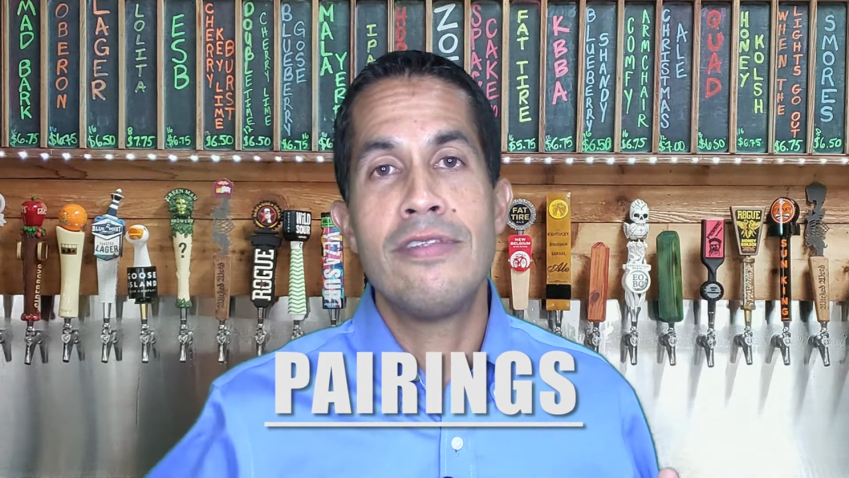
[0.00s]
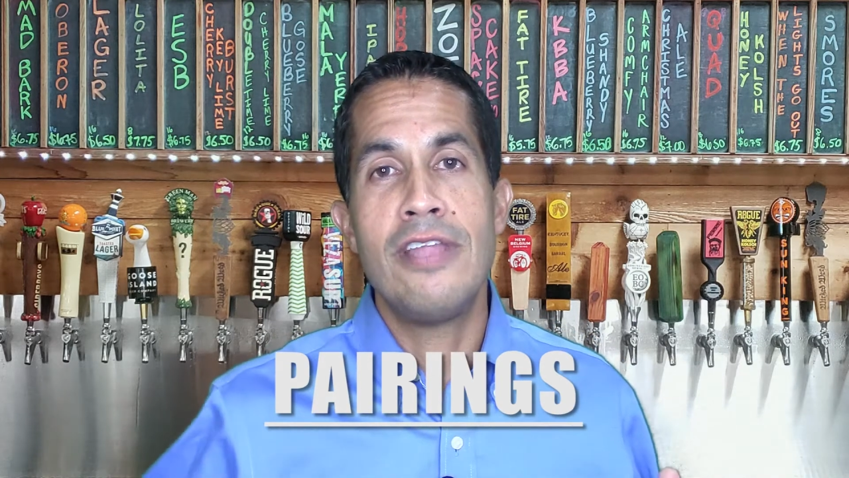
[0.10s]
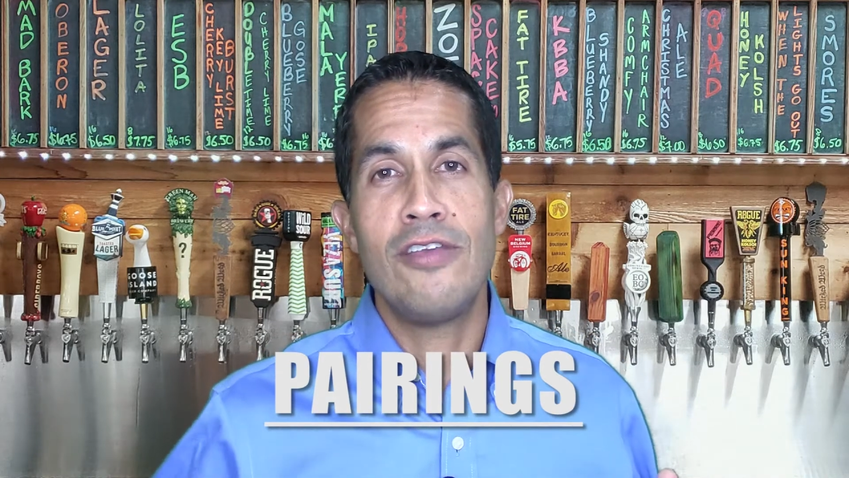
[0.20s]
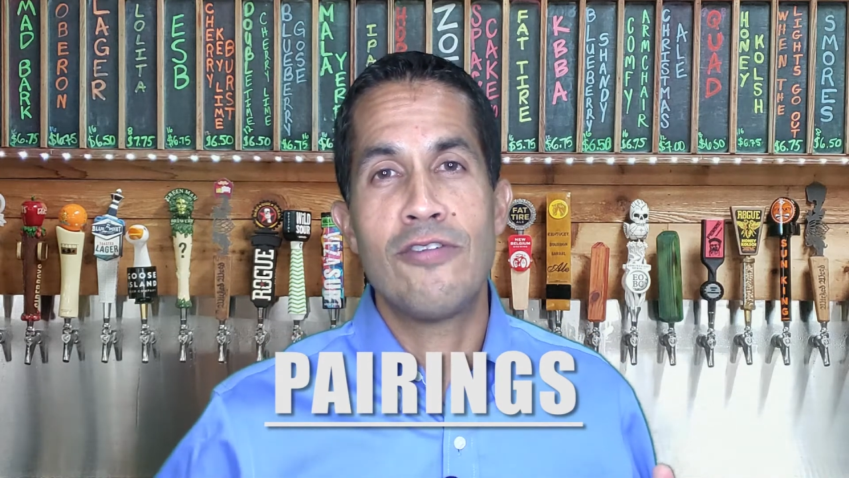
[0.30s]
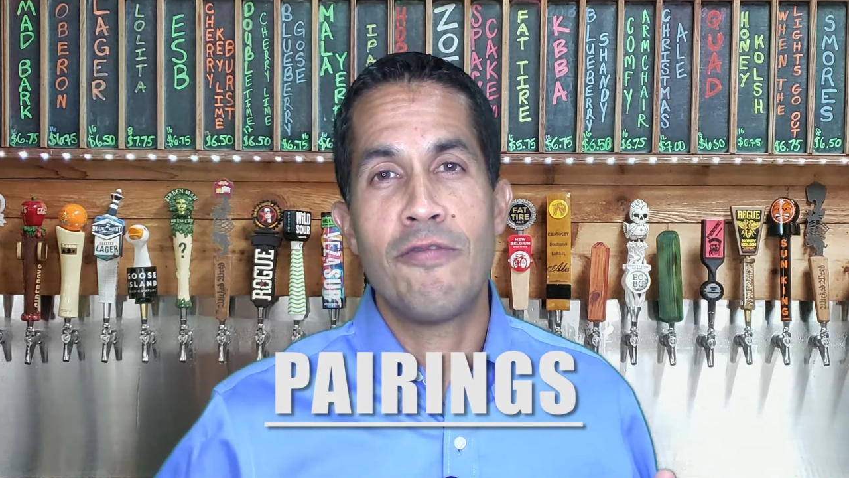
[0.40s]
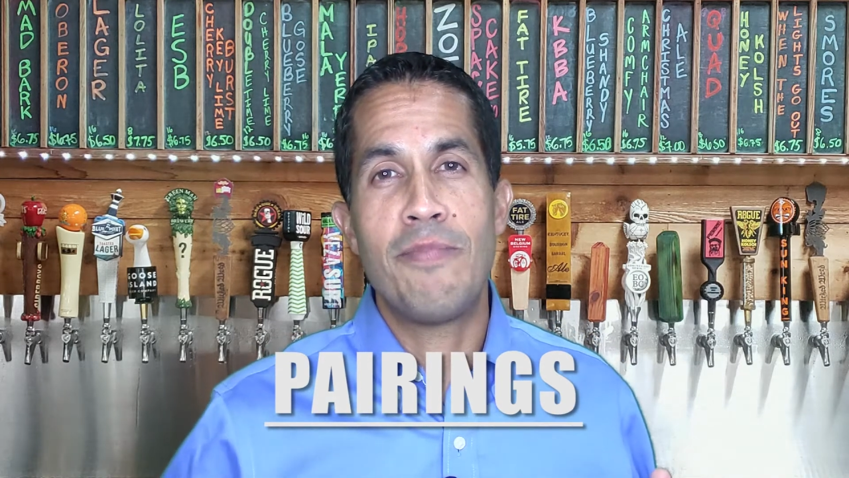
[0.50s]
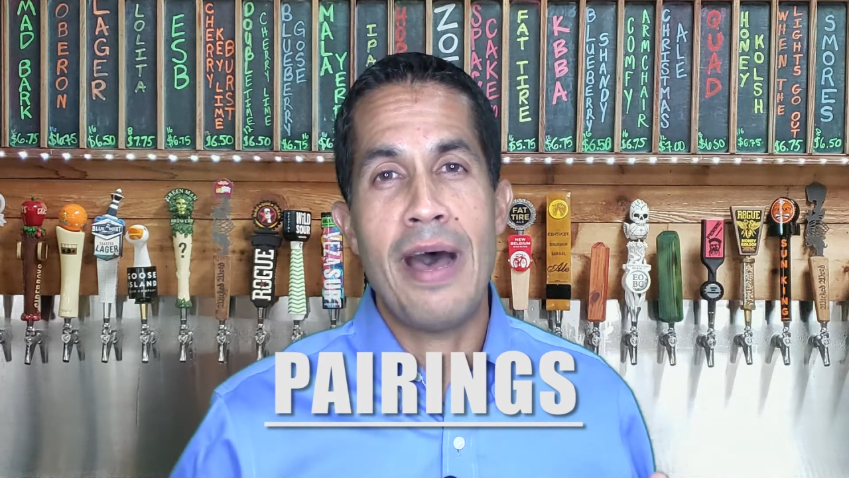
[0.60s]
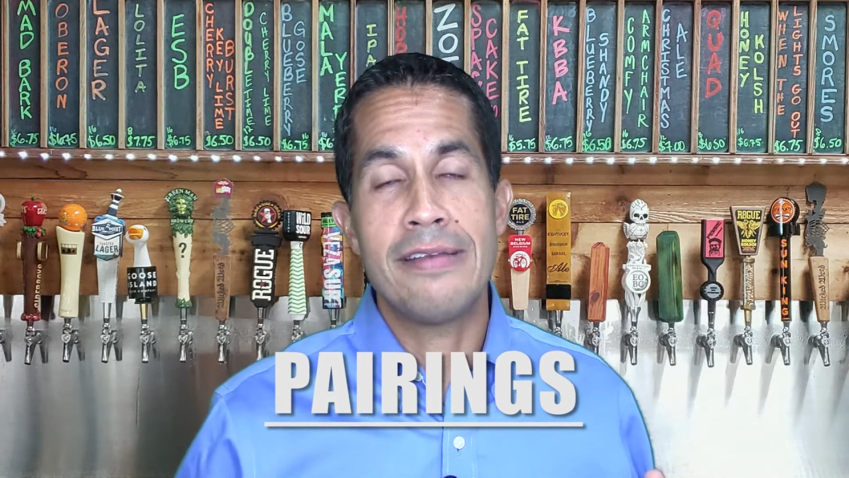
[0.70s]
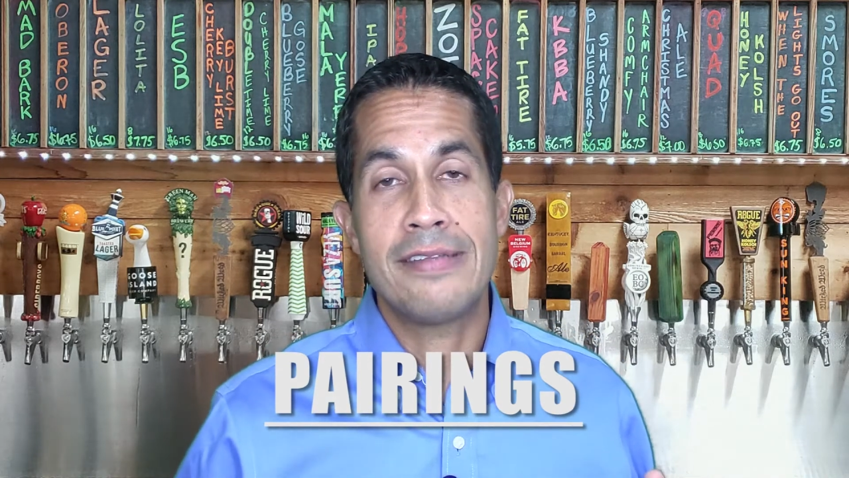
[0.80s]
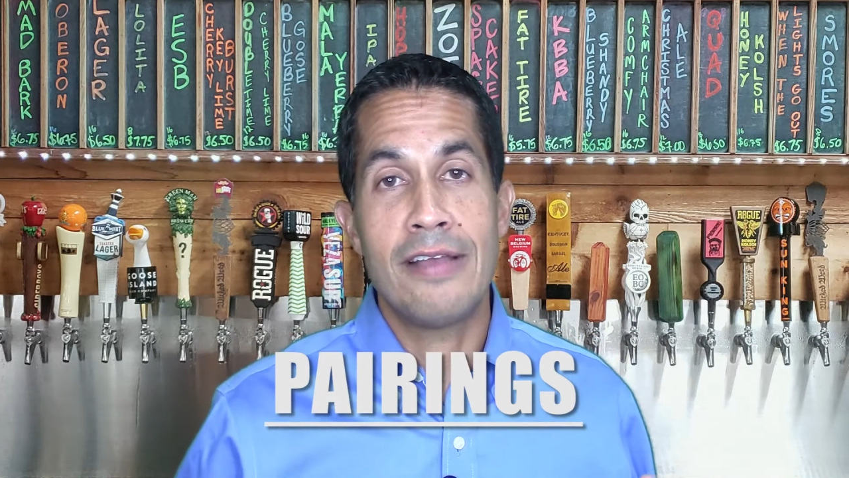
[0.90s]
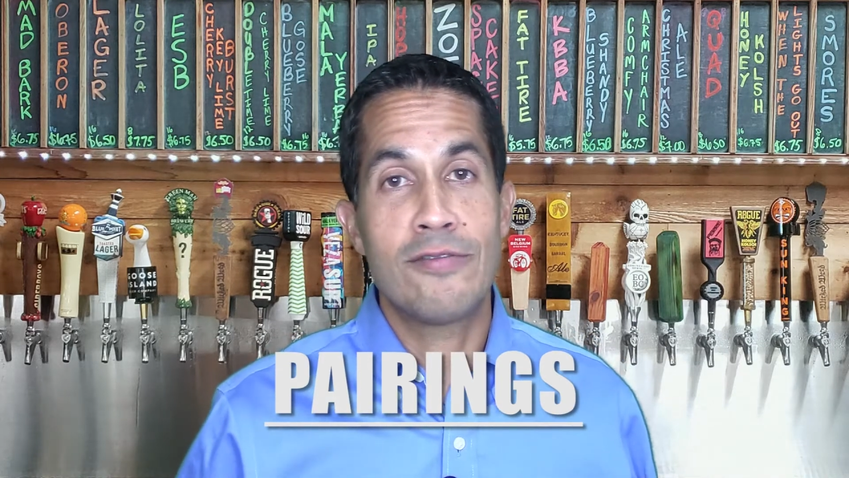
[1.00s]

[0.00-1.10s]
dish of pasta.